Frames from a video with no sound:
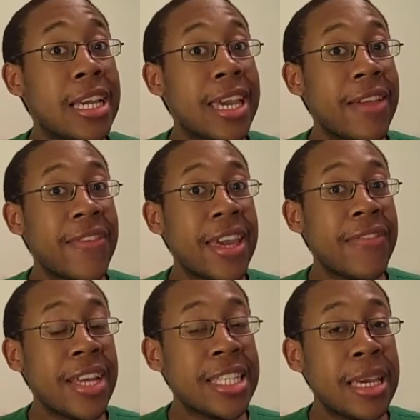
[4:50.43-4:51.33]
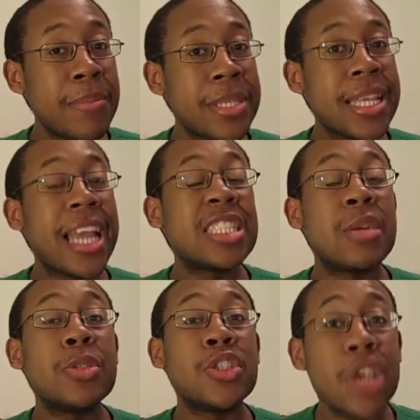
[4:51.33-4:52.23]
gift-giving tips and
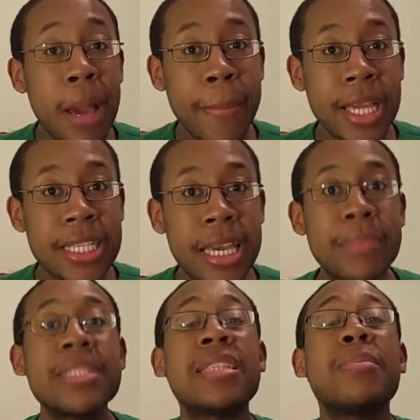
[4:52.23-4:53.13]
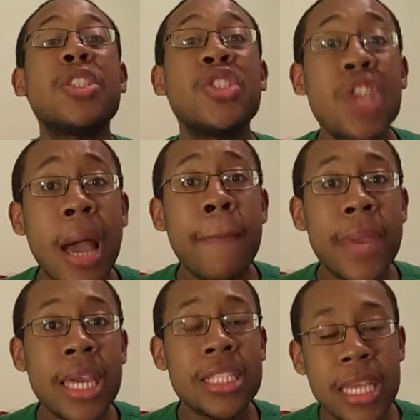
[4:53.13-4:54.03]
some shopping tips. Some
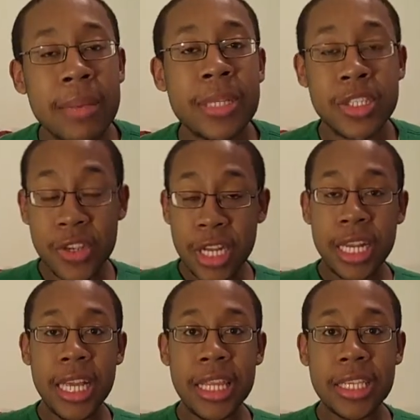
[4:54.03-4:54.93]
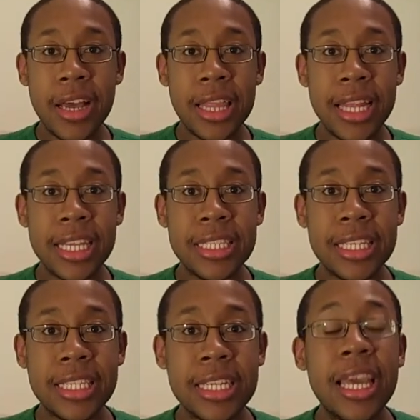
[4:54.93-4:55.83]
shopping tips that you're going to need this holiday
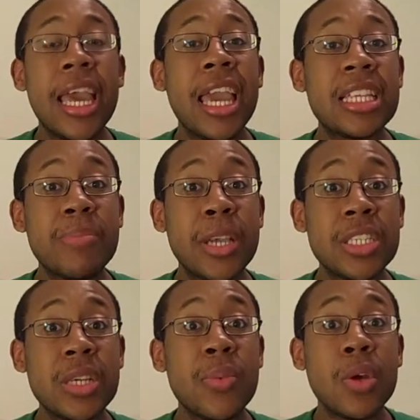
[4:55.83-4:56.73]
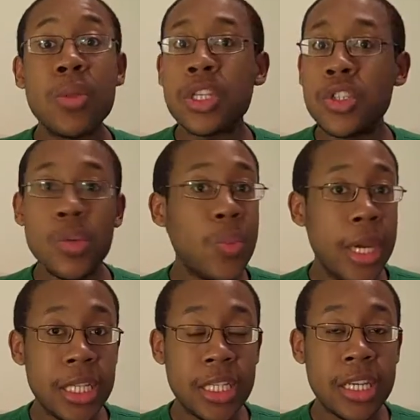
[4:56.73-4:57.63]
season, especially with only 2
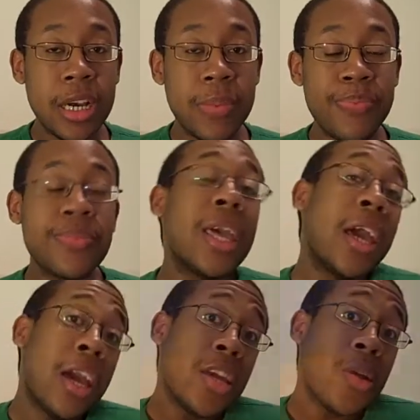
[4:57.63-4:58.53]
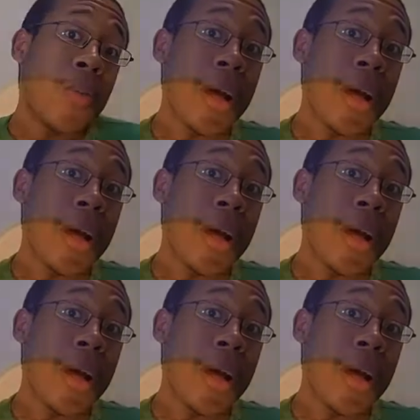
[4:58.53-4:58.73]
weeks to go. You're